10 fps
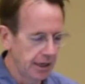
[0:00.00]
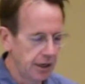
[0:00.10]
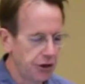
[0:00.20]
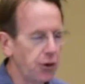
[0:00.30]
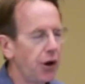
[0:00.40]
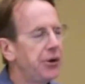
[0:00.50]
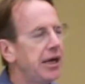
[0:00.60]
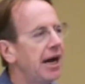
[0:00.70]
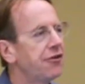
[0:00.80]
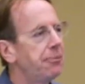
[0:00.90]
You only
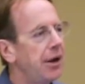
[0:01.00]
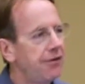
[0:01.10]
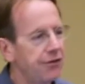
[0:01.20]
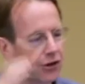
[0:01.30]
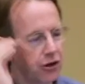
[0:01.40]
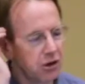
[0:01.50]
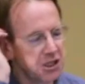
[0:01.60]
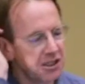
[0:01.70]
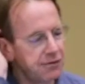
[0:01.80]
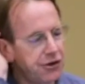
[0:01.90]
have to pay for the
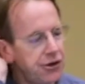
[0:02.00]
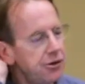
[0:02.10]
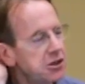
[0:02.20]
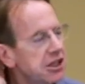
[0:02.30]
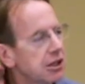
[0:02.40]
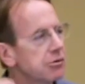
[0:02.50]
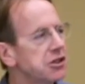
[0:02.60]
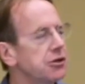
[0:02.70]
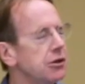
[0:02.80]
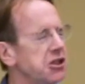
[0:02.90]
costs of using the
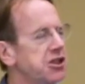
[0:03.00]
resource.